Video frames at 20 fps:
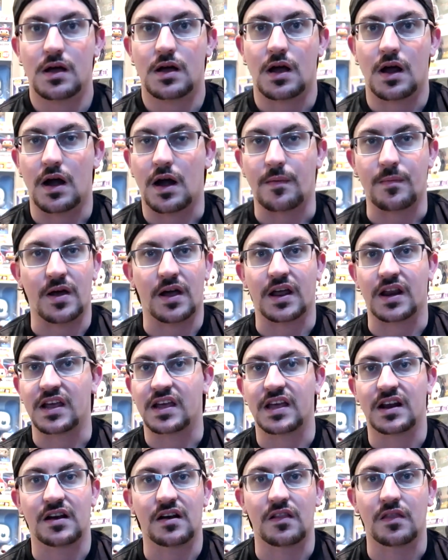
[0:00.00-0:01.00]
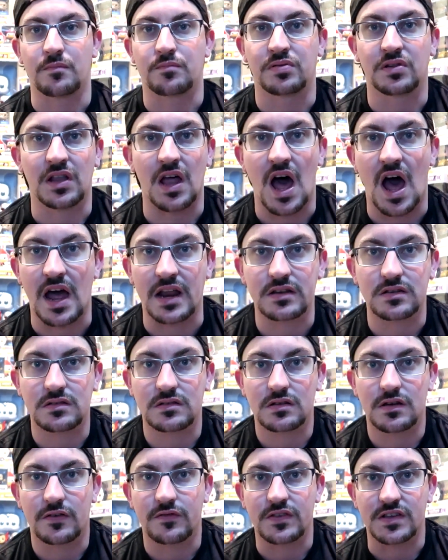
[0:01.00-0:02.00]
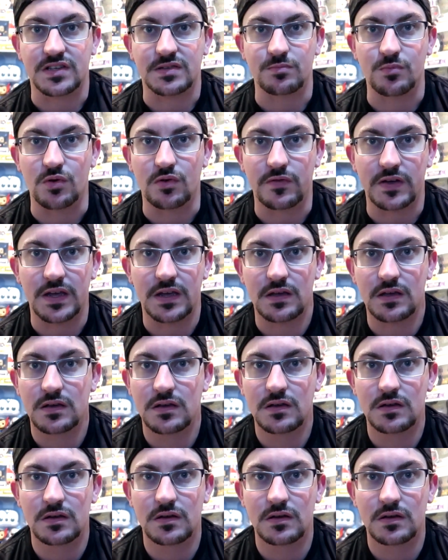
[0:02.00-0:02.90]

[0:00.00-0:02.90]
Alright, I'm not going to get into the plot of this movie.